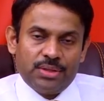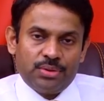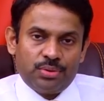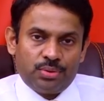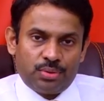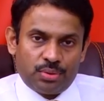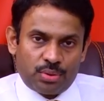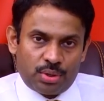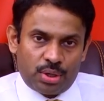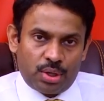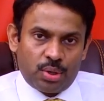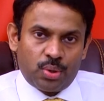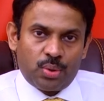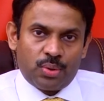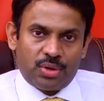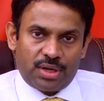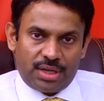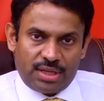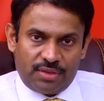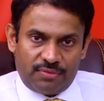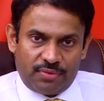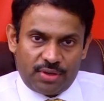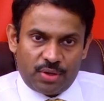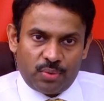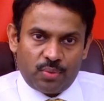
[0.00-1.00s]
Throughout,
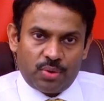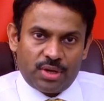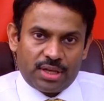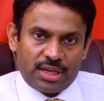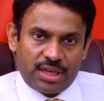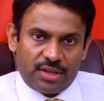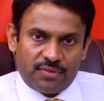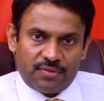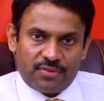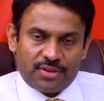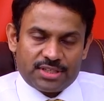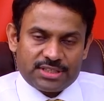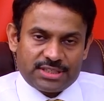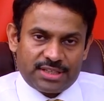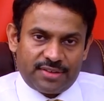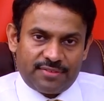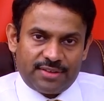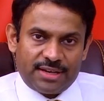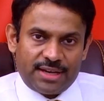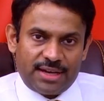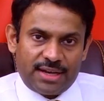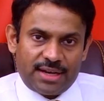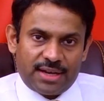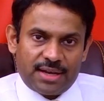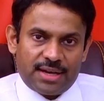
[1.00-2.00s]
if you're working for
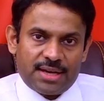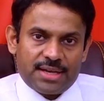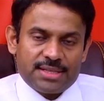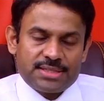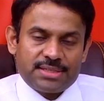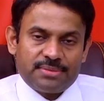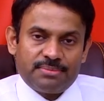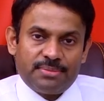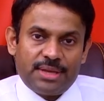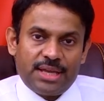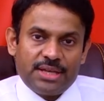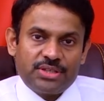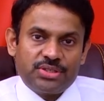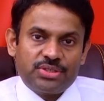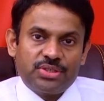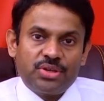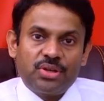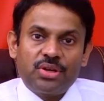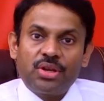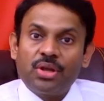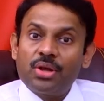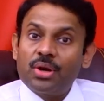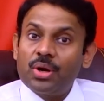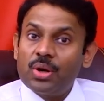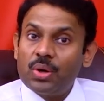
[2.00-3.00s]
7-8 hours, make sure
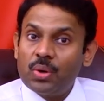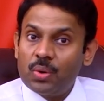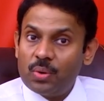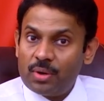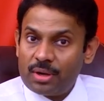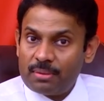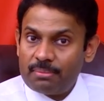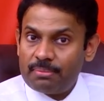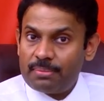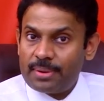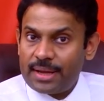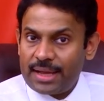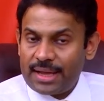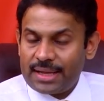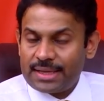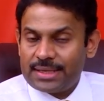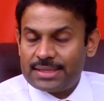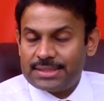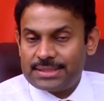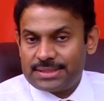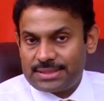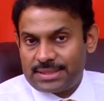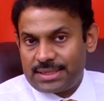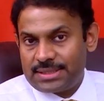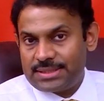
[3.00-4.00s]
your lower back
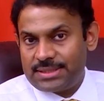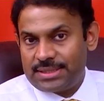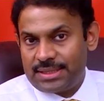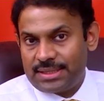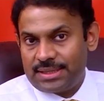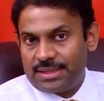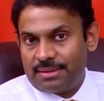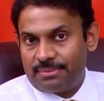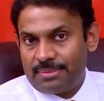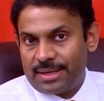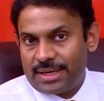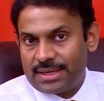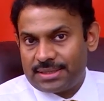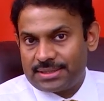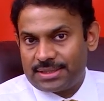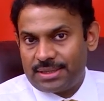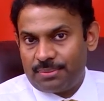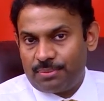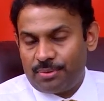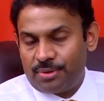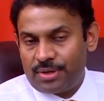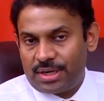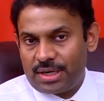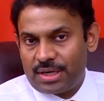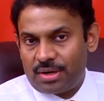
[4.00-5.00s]
is touching the back
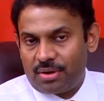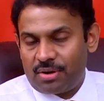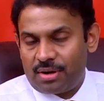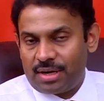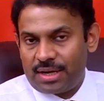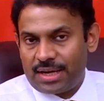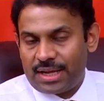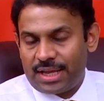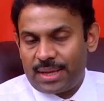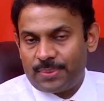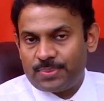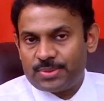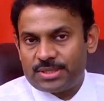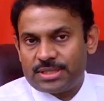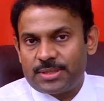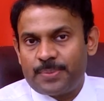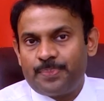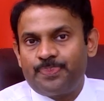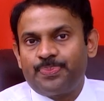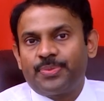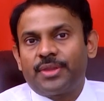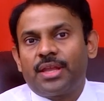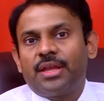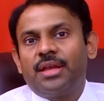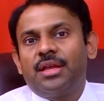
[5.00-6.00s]
support at all times.
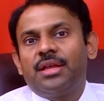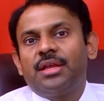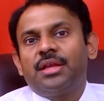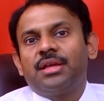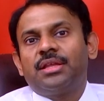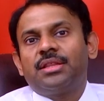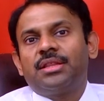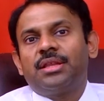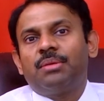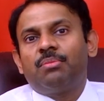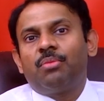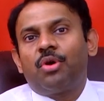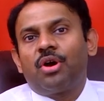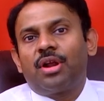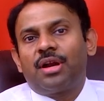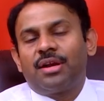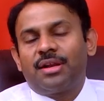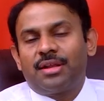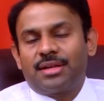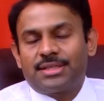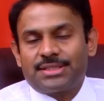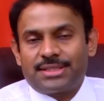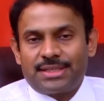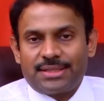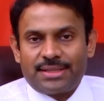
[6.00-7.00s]
The
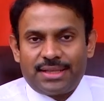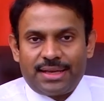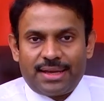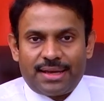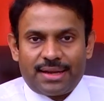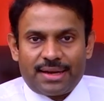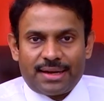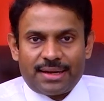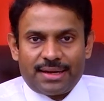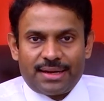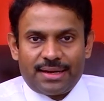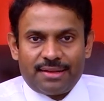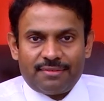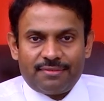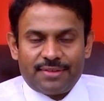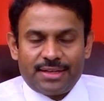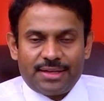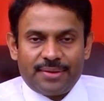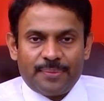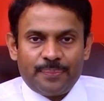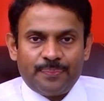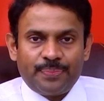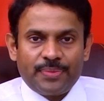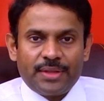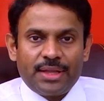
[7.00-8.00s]
monitor is at the correct level.
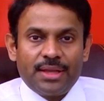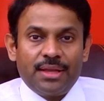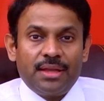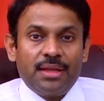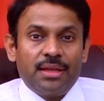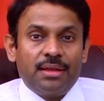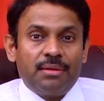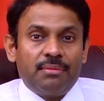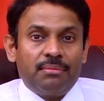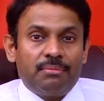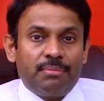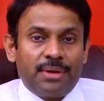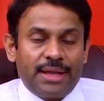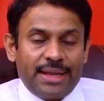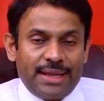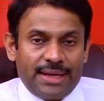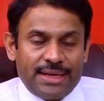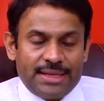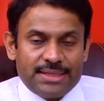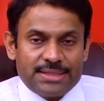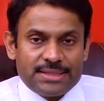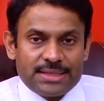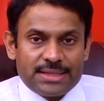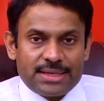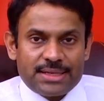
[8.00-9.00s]
By
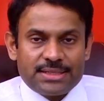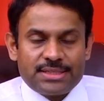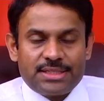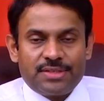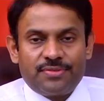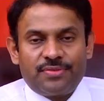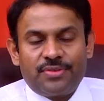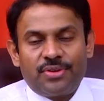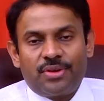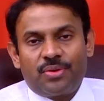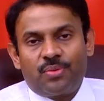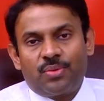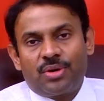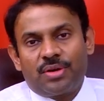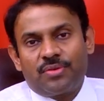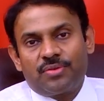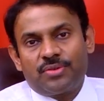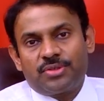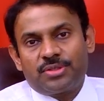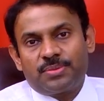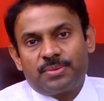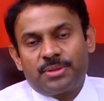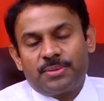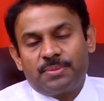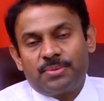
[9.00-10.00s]
any chance, if you're one of
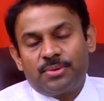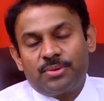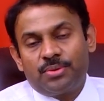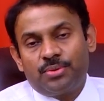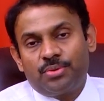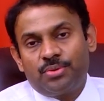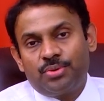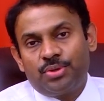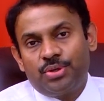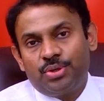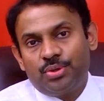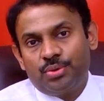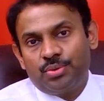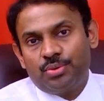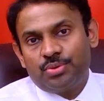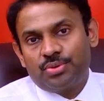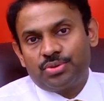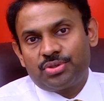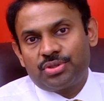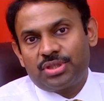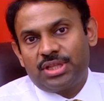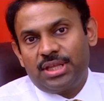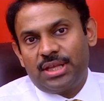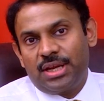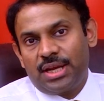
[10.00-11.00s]
those people who
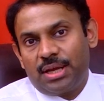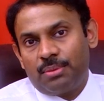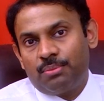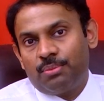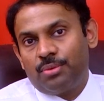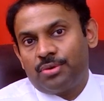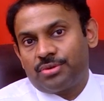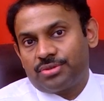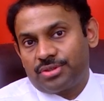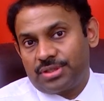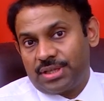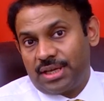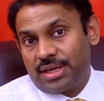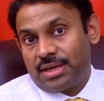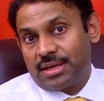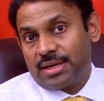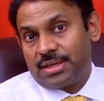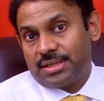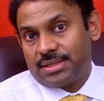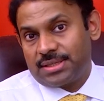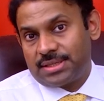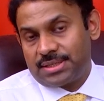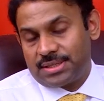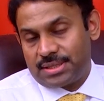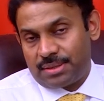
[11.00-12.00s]
use the
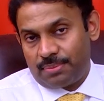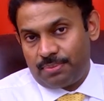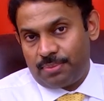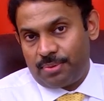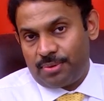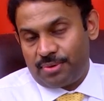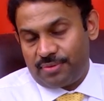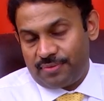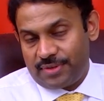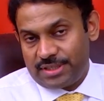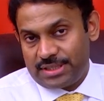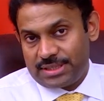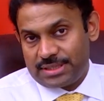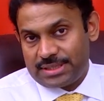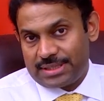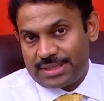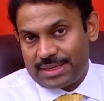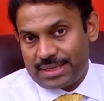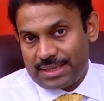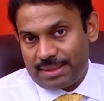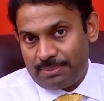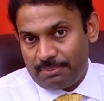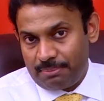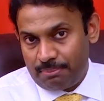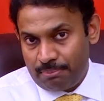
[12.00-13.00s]
lumbosacral support, which is
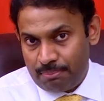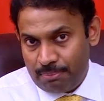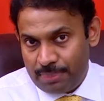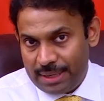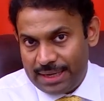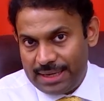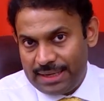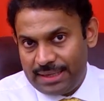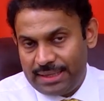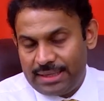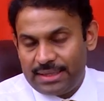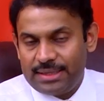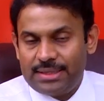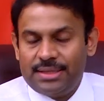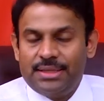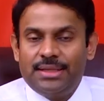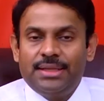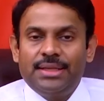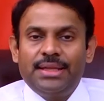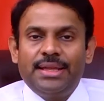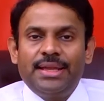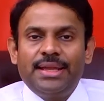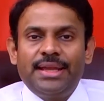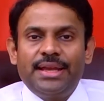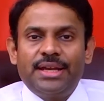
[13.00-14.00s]
the belt,
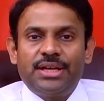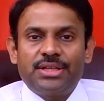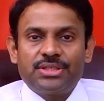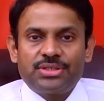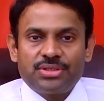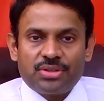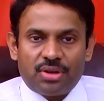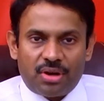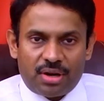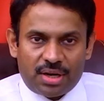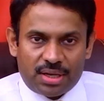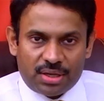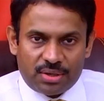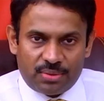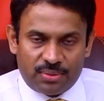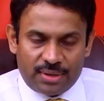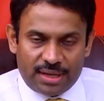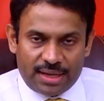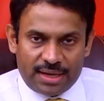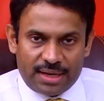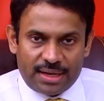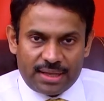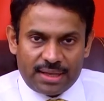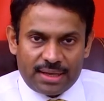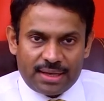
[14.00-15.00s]
it is not a good
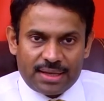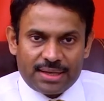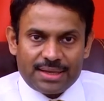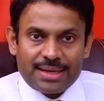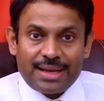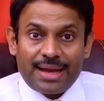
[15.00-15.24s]
idea,